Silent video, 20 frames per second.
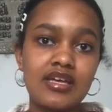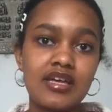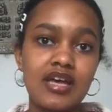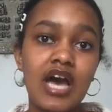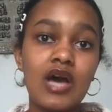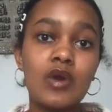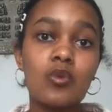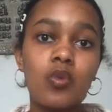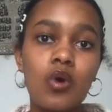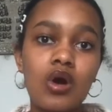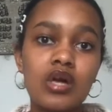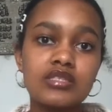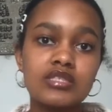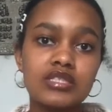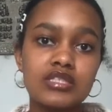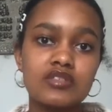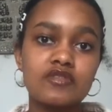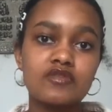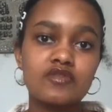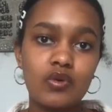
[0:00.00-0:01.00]
I want to
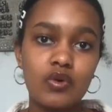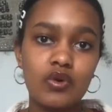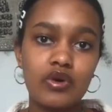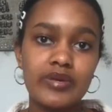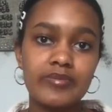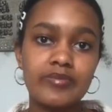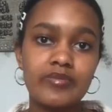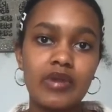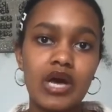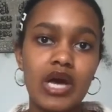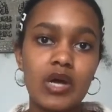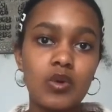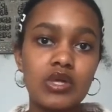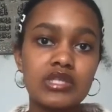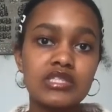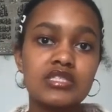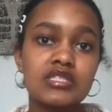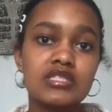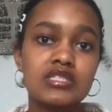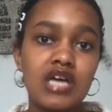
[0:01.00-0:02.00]
conform. I want
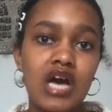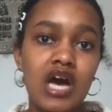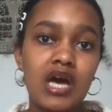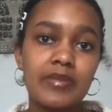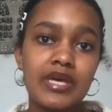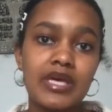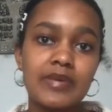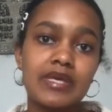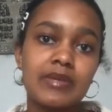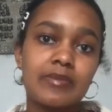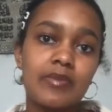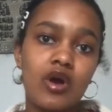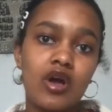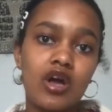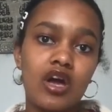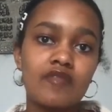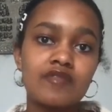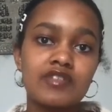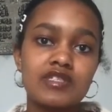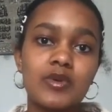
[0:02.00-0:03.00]
to not make people
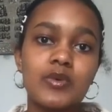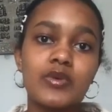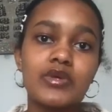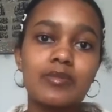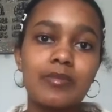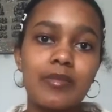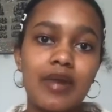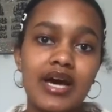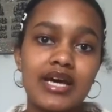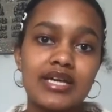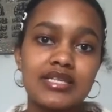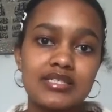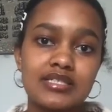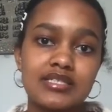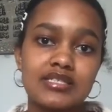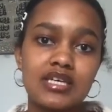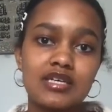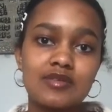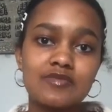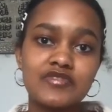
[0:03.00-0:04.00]
uncomfortable with my
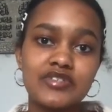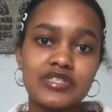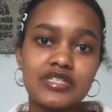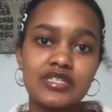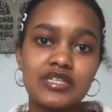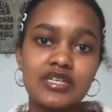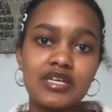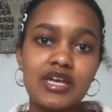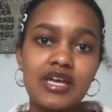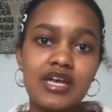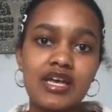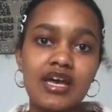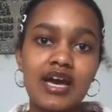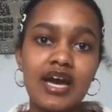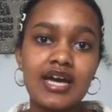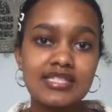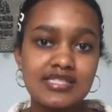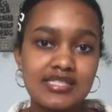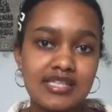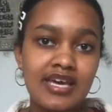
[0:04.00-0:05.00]
discomfort.
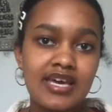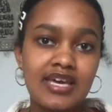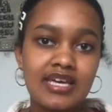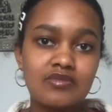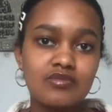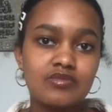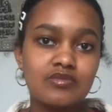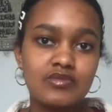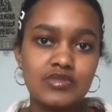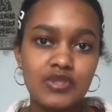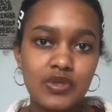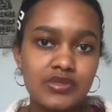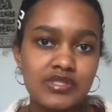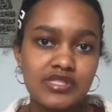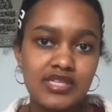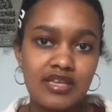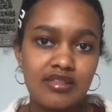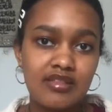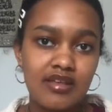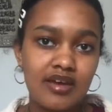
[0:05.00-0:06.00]
I say, don't
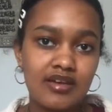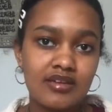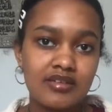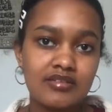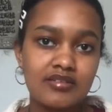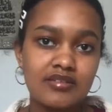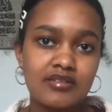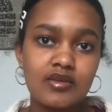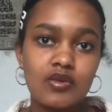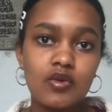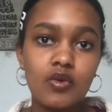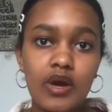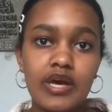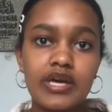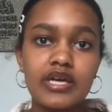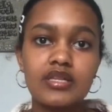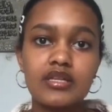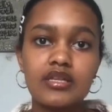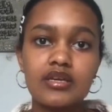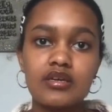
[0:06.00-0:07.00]
say that,
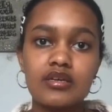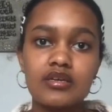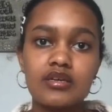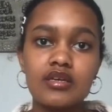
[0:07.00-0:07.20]
quietly.